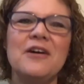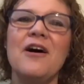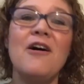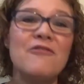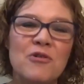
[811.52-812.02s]

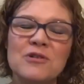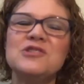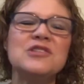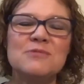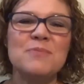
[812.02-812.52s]
Of course,
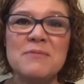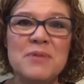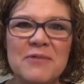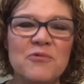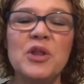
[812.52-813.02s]
this is me
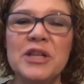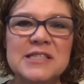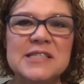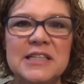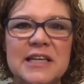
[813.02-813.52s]
being really
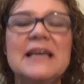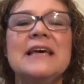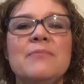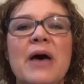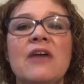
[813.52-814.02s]
silly
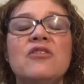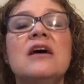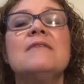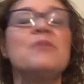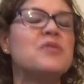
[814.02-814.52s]
in math,
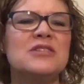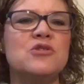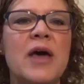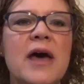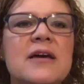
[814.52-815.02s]
but that's
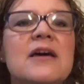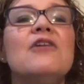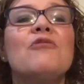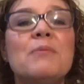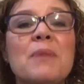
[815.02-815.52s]
okay.
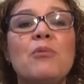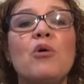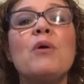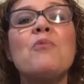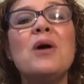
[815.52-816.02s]
Remember,
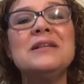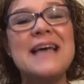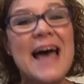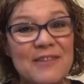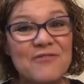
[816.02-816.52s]
we want to
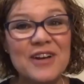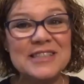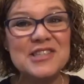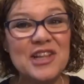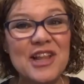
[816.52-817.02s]
add fun
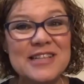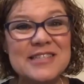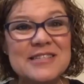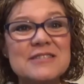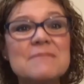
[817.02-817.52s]
to the
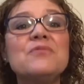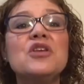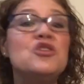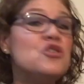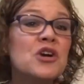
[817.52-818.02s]
lessons.
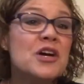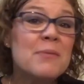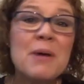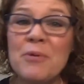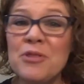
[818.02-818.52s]
You can come
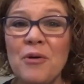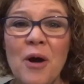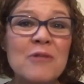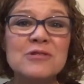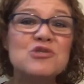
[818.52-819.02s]
up with your
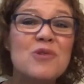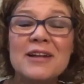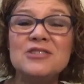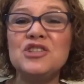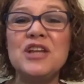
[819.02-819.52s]
own
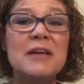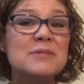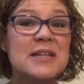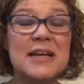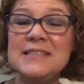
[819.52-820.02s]
strategy names
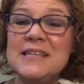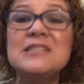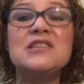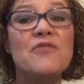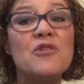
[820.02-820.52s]
and
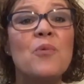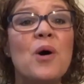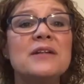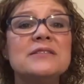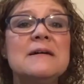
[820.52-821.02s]
ideas if you
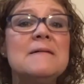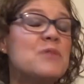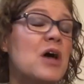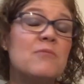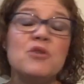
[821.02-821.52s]
want.
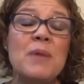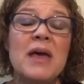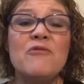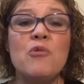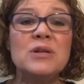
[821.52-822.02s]
You may
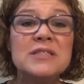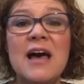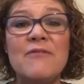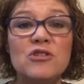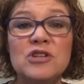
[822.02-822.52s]
even want to
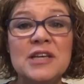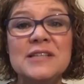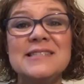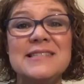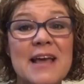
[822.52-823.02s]
have your
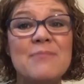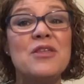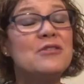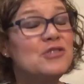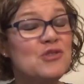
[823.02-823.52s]
kids name
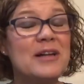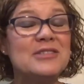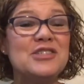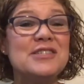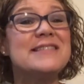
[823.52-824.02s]
their
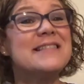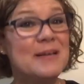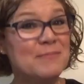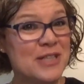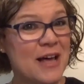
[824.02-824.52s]
strategies
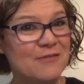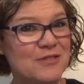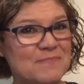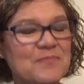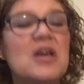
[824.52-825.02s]

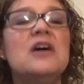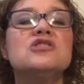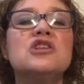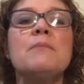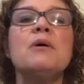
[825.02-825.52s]
themselves.
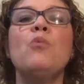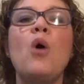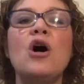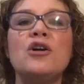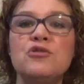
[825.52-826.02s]
So let me
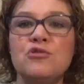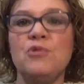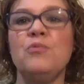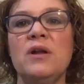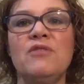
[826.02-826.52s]
walk you through
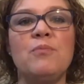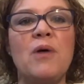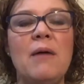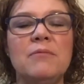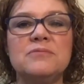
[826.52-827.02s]
one of the
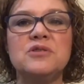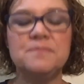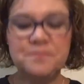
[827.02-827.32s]
problems.